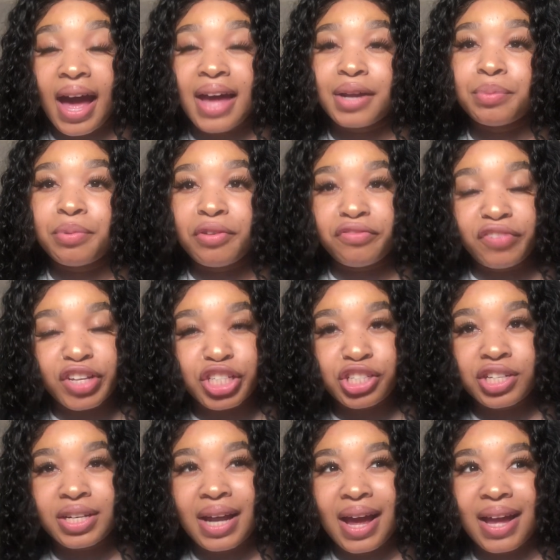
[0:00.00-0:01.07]
I had a
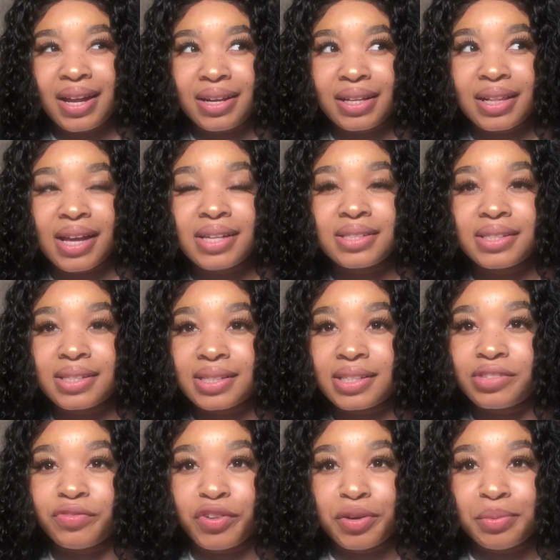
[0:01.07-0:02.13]
professor that analyzed
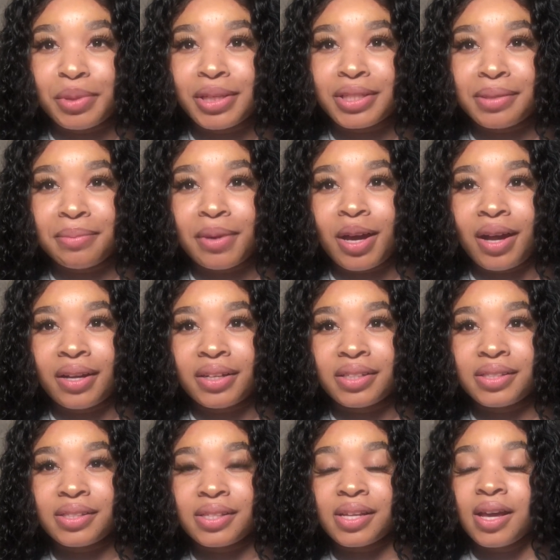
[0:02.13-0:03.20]
this for me, to be
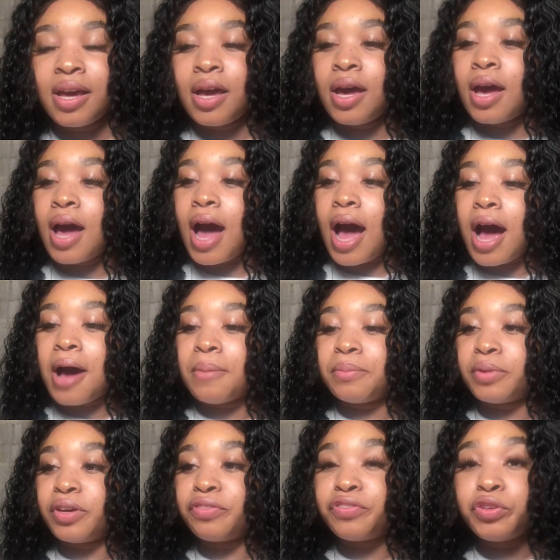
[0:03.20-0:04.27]
honest.
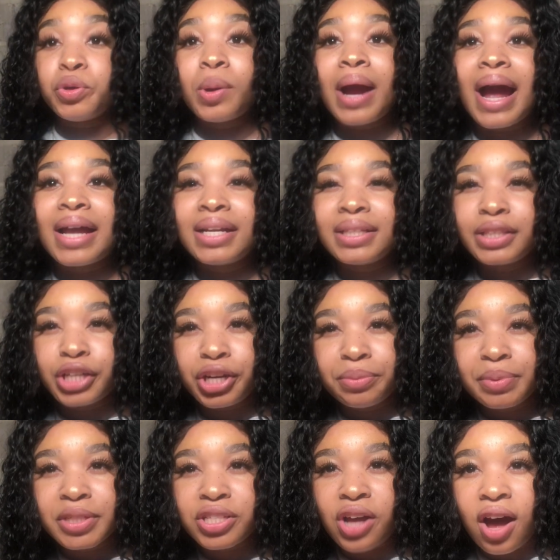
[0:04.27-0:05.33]
If you are at a
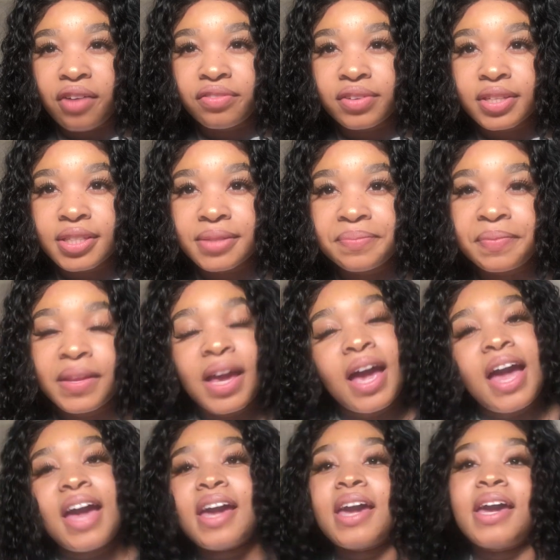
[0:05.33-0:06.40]
therapist's office
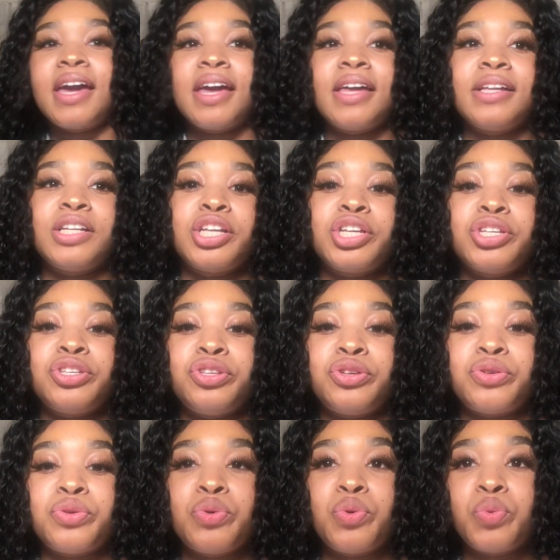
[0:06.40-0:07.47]
and
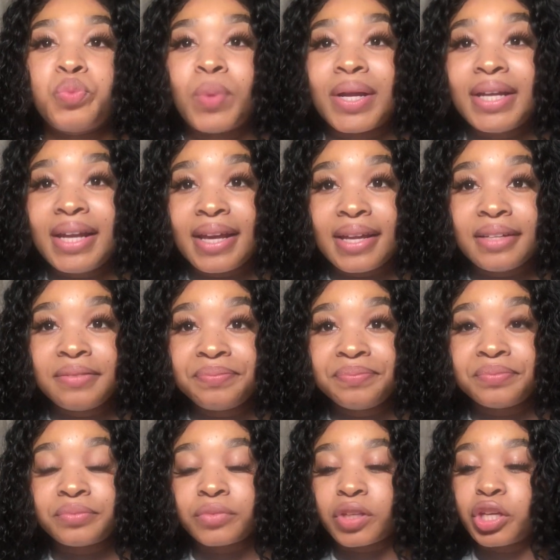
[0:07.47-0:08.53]
you went in,
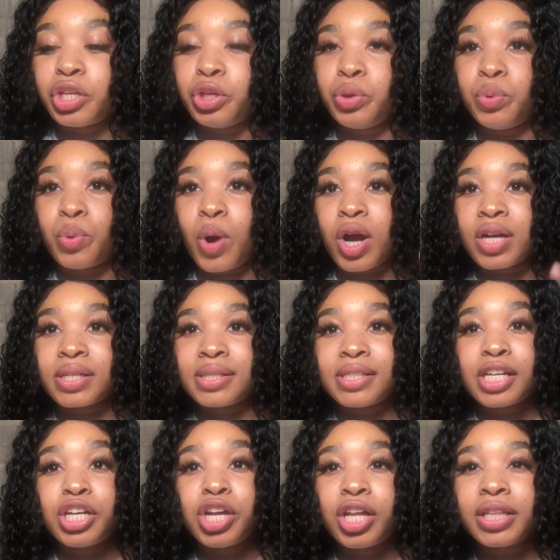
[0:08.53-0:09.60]
you are
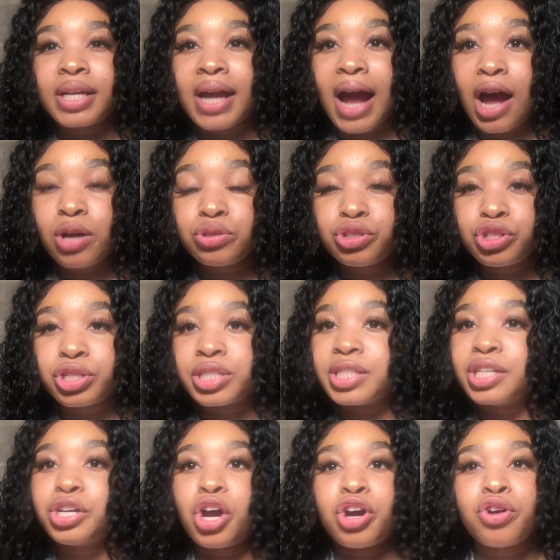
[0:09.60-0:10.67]
sitting on the couch, you're
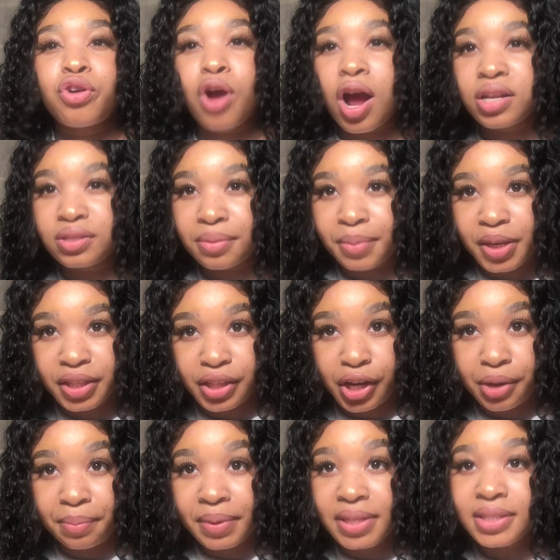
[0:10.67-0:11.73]
sitting across from your
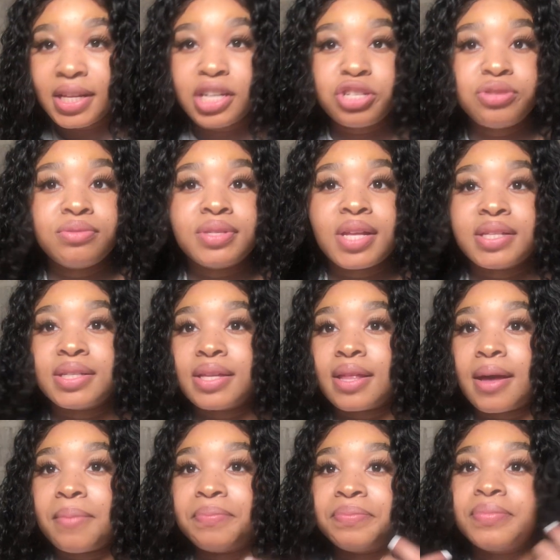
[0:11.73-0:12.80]
therapist, and you said to
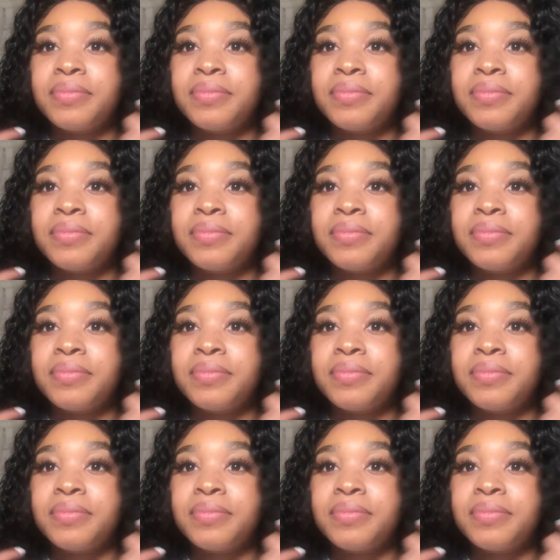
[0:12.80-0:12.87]
them,